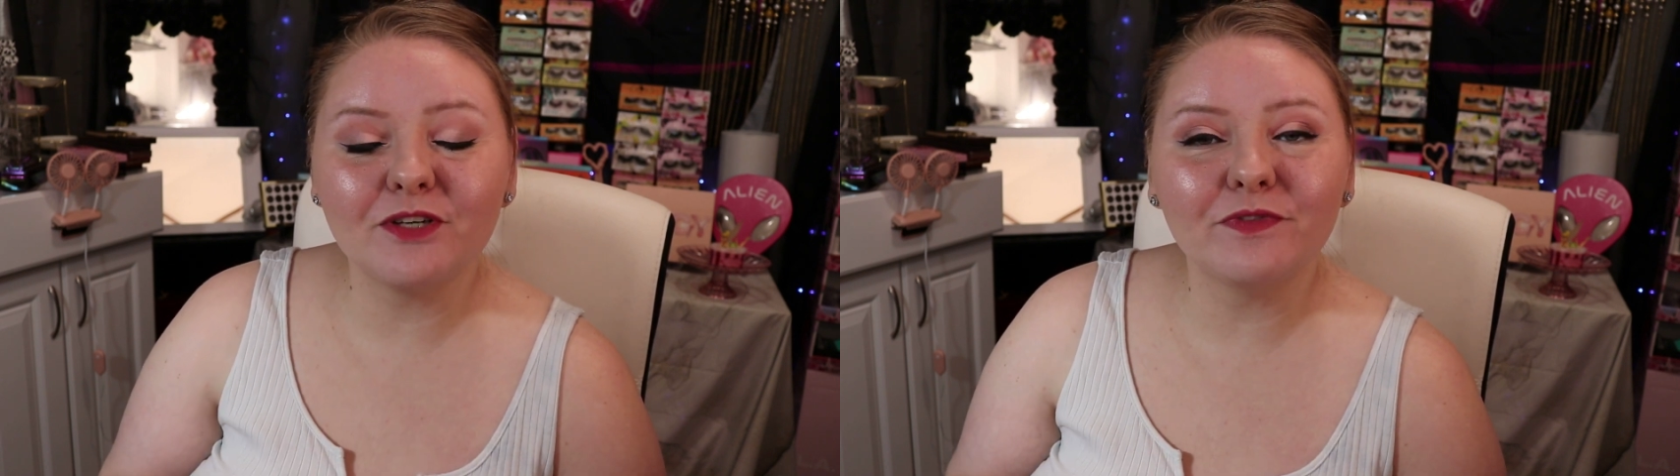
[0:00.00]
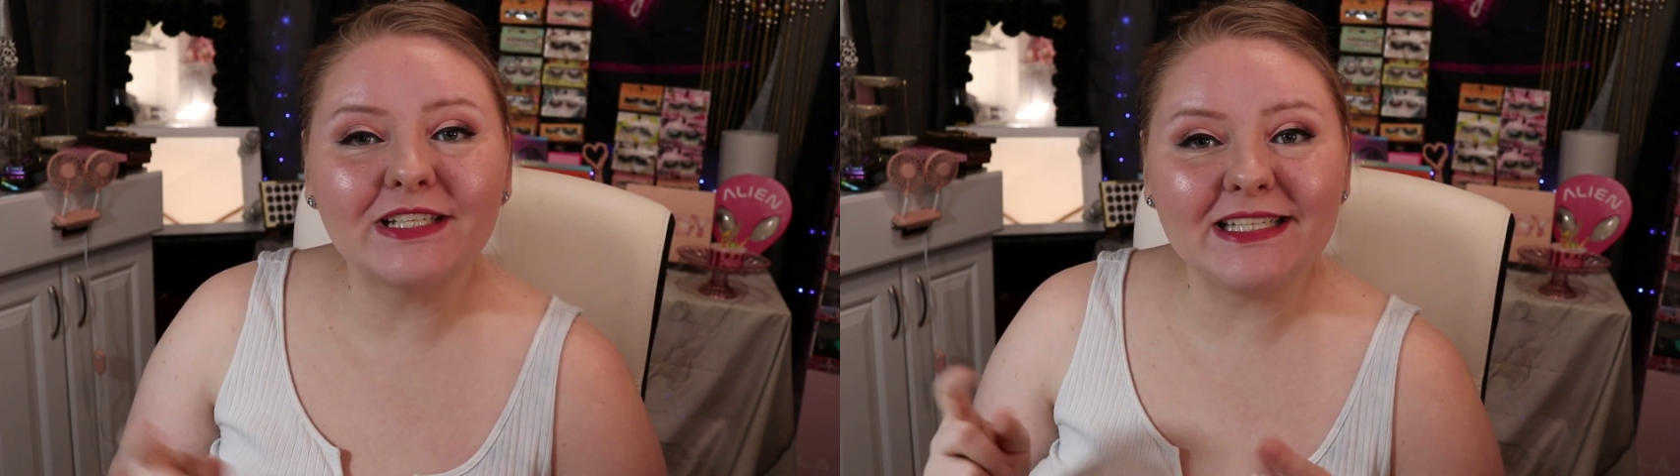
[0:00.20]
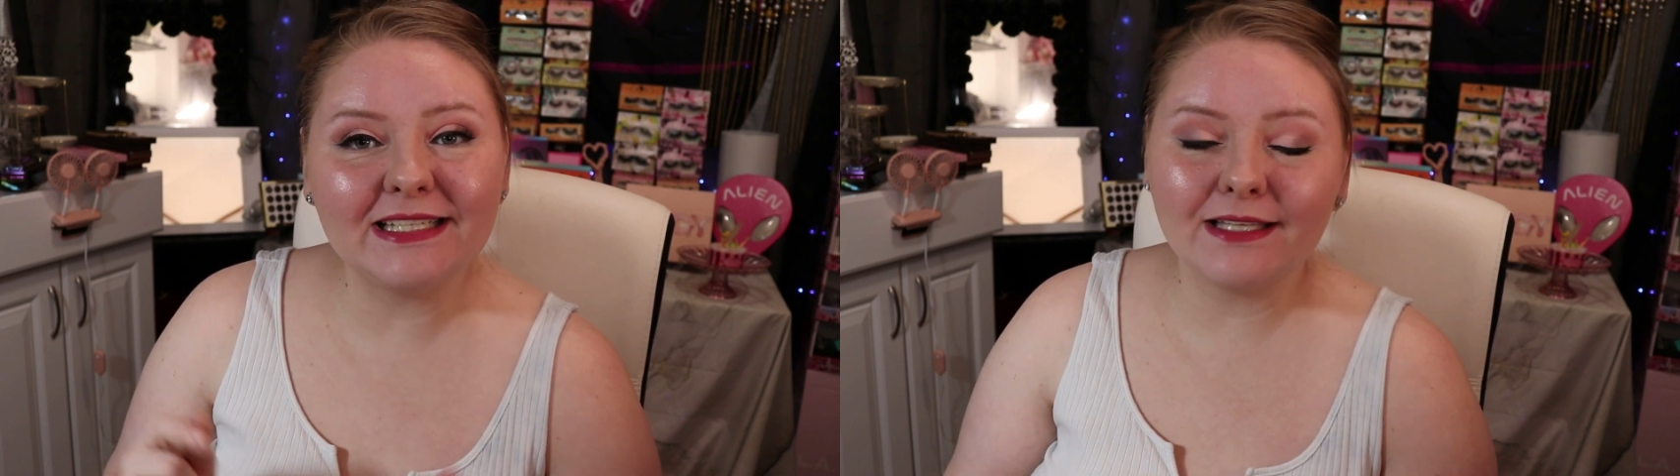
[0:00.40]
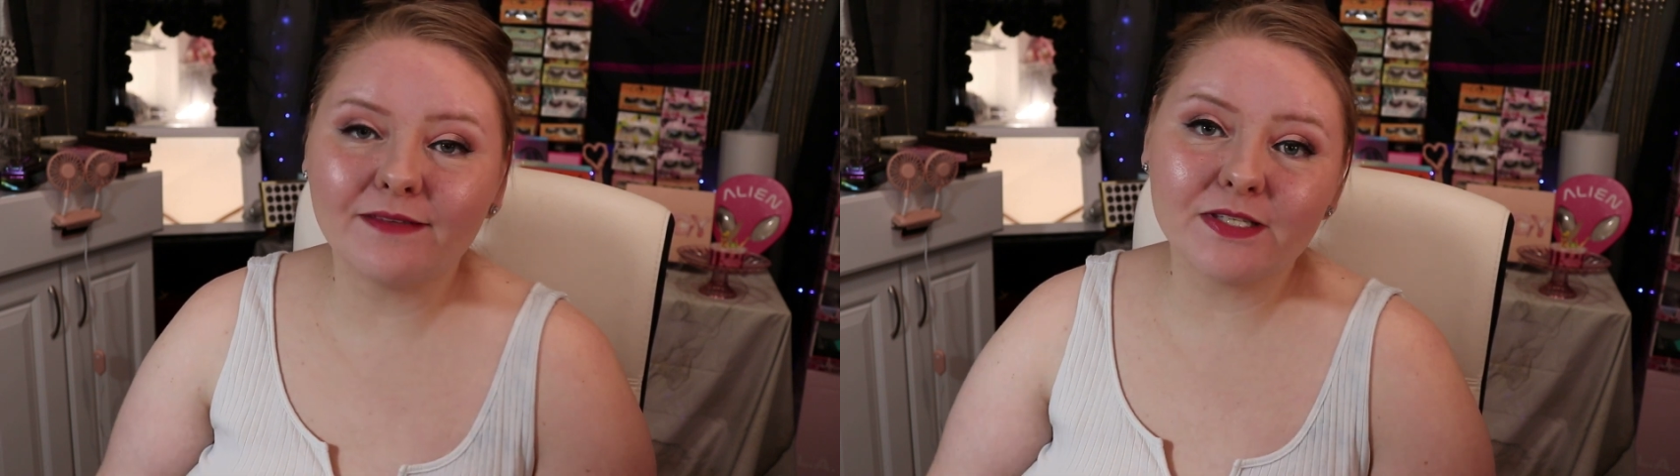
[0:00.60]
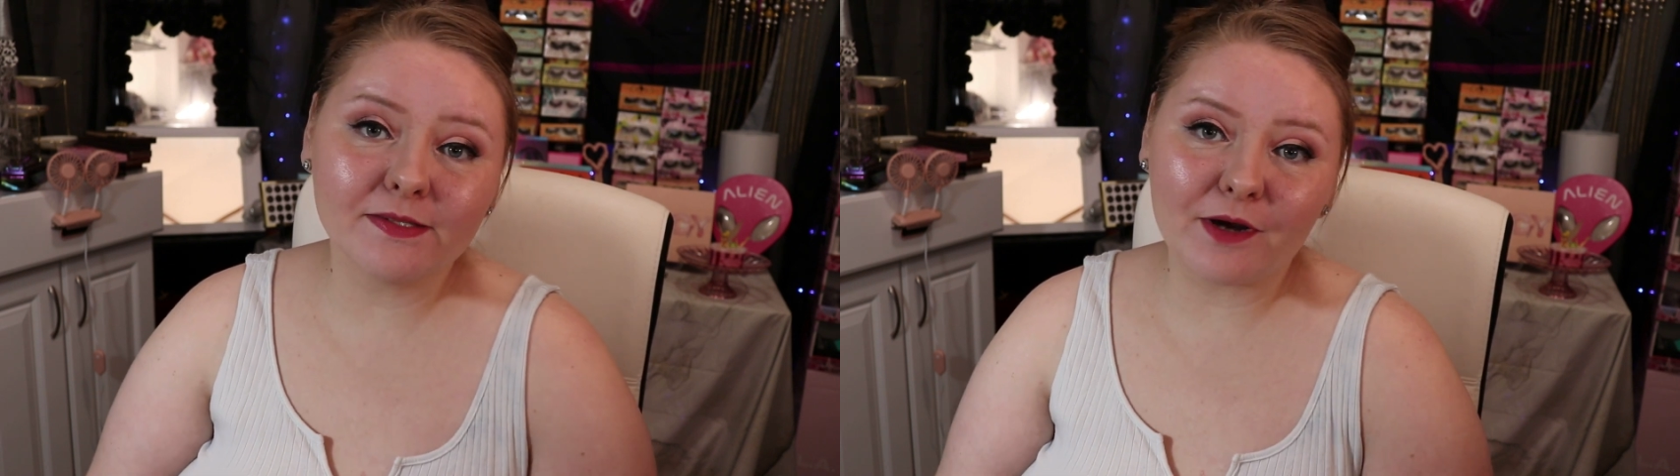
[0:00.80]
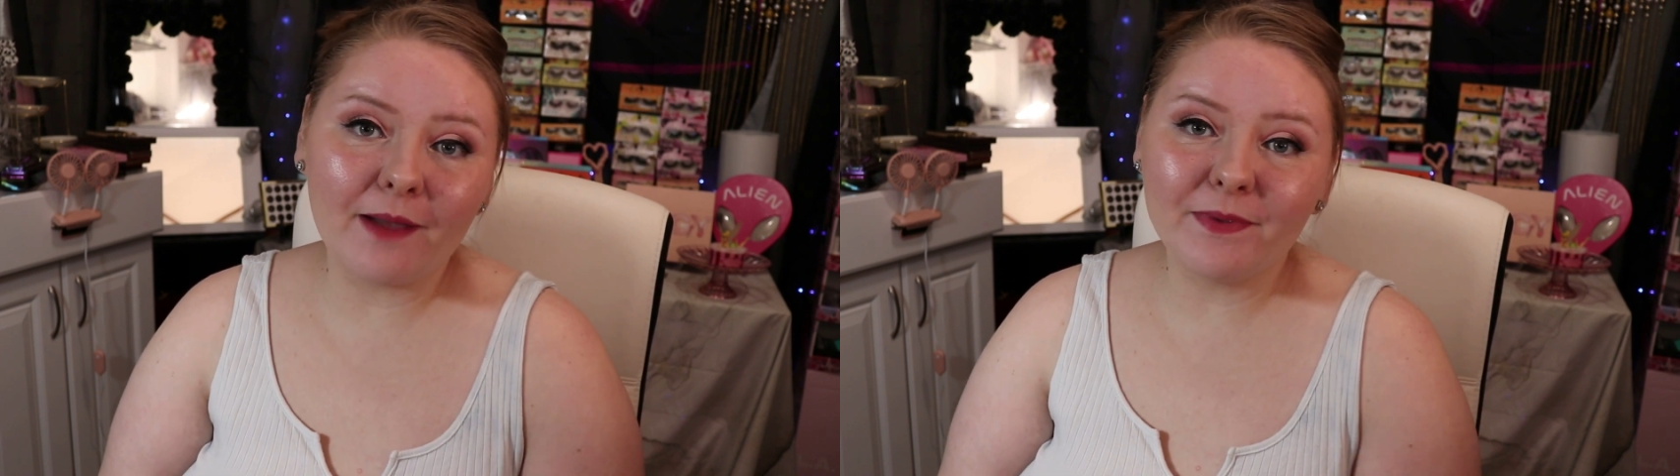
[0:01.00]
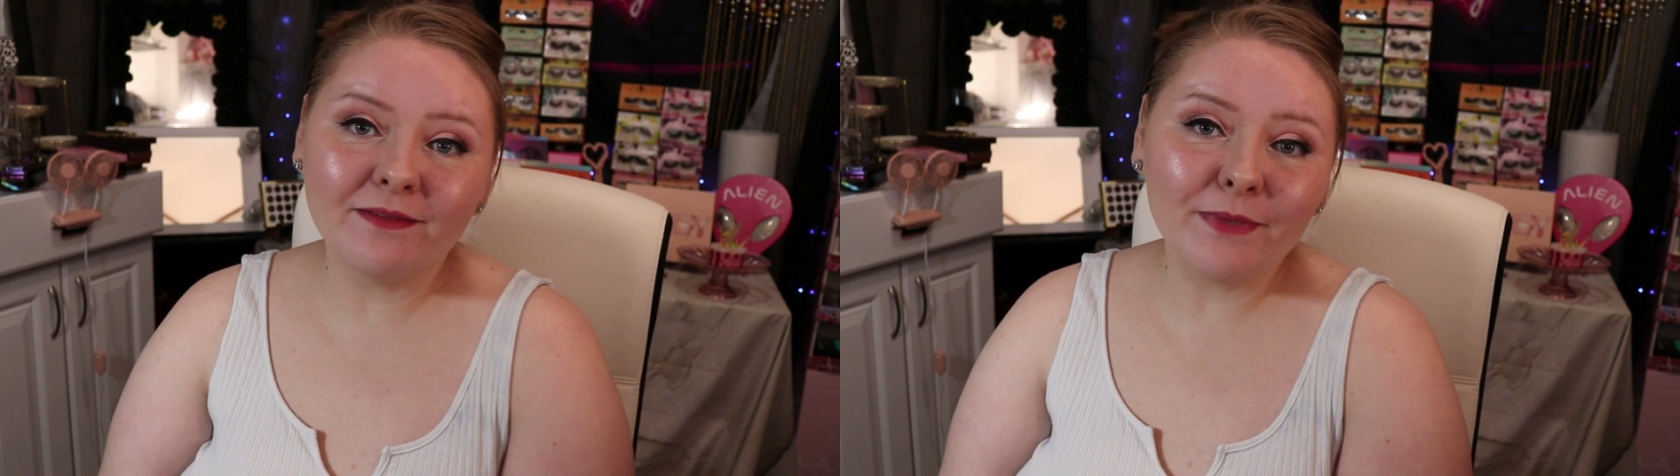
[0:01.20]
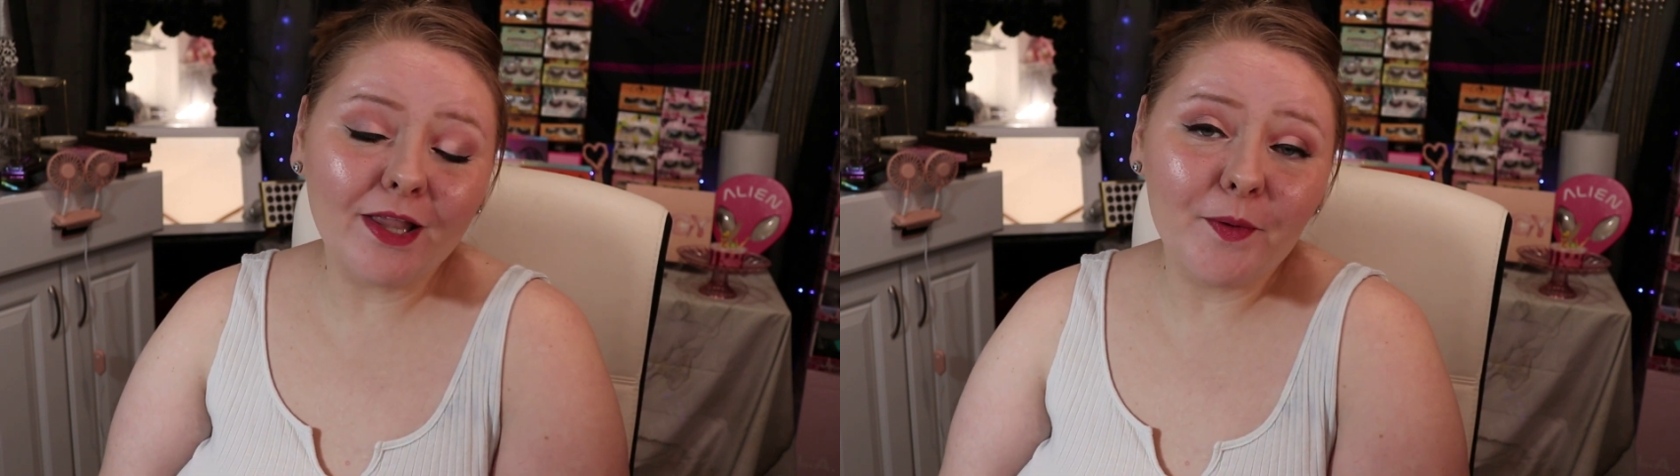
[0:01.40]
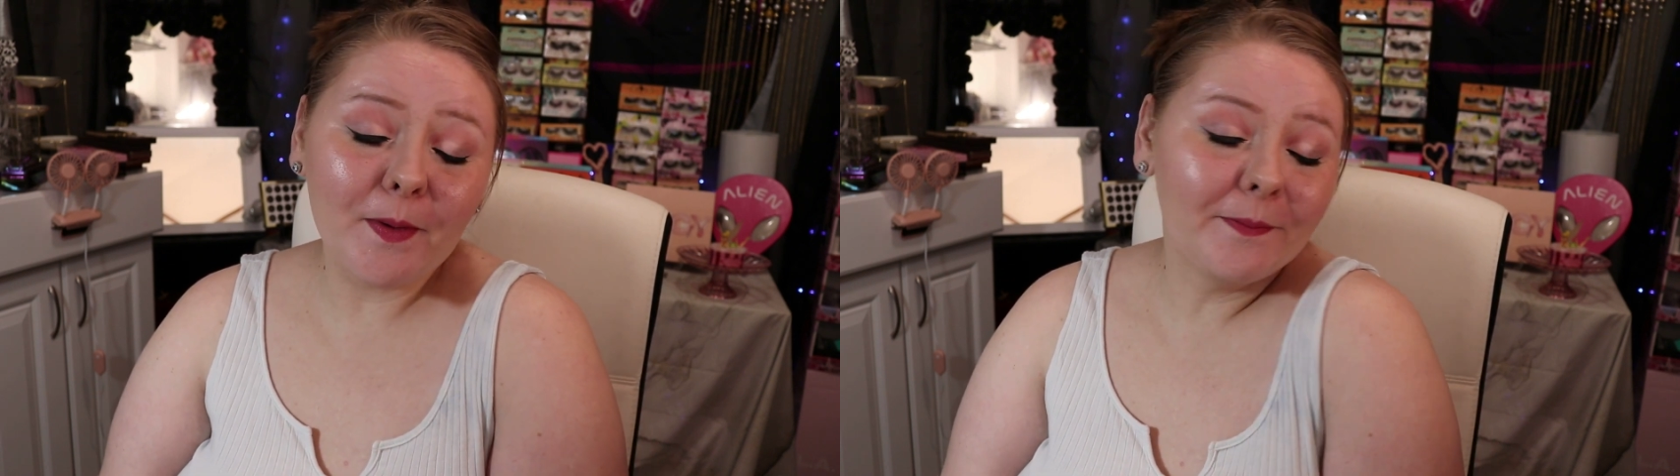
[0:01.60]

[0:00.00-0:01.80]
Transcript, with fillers: Don't forget to hit that subscribe button below.